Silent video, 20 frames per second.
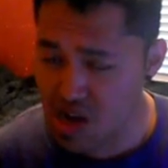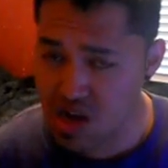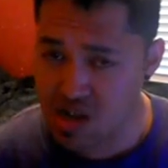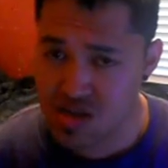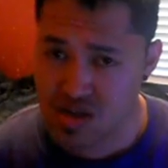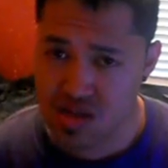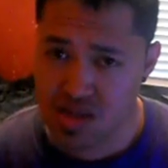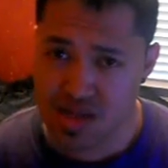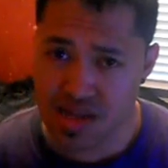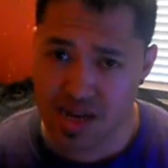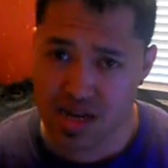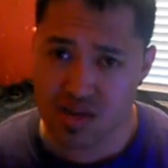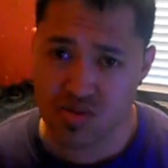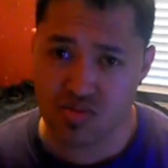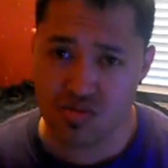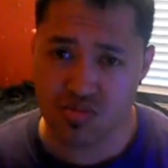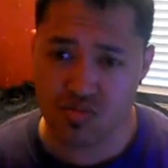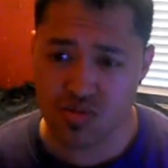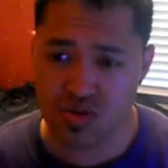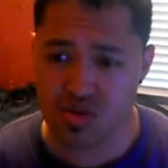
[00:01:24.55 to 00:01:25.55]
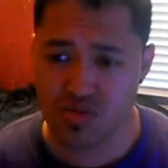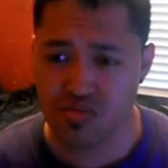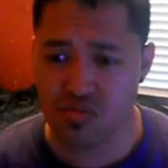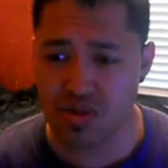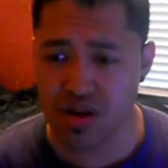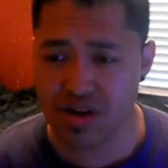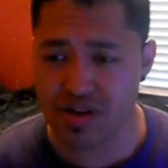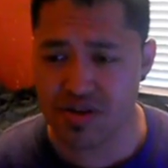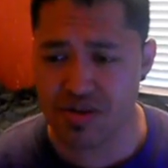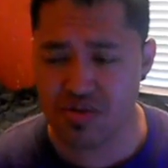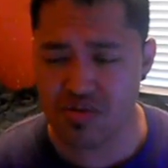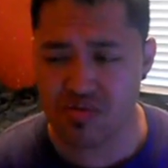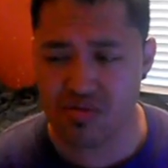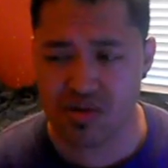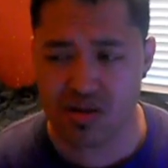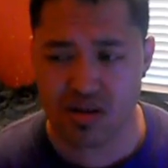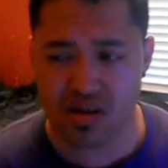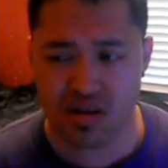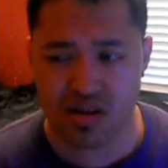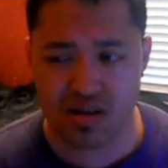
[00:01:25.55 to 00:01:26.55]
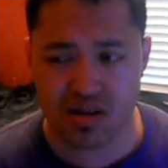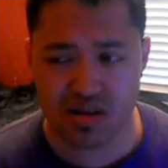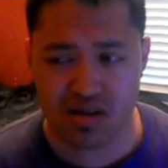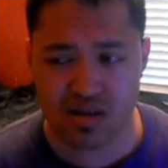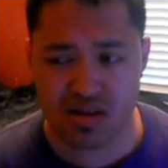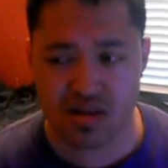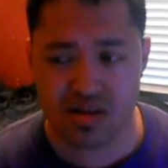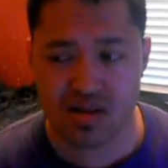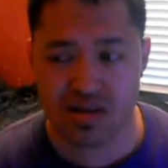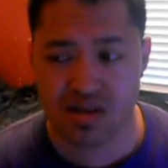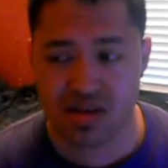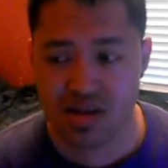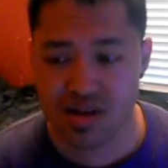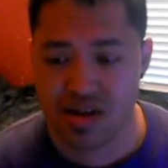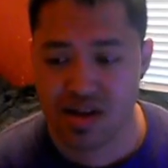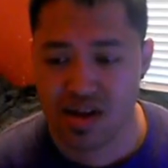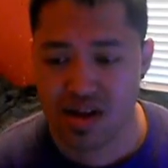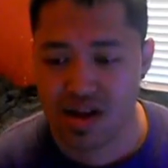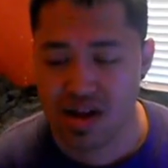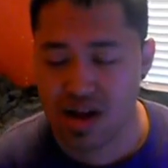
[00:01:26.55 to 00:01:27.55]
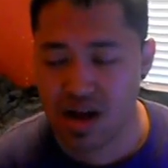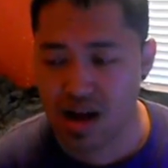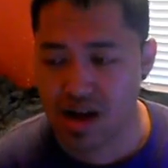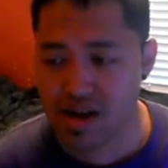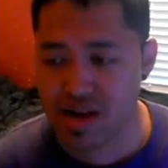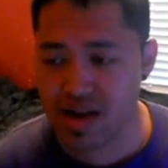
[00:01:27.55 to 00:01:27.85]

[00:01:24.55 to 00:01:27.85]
to the next one with Ryu. I